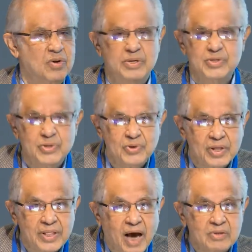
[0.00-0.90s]
it was true
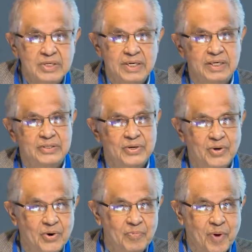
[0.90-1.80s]
1,000 years
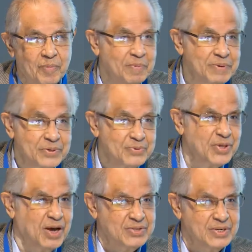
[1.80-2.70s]
ago, probably
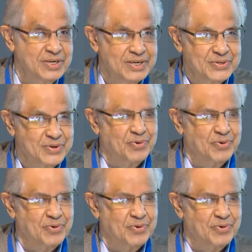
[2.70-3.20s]
2,000 years ago,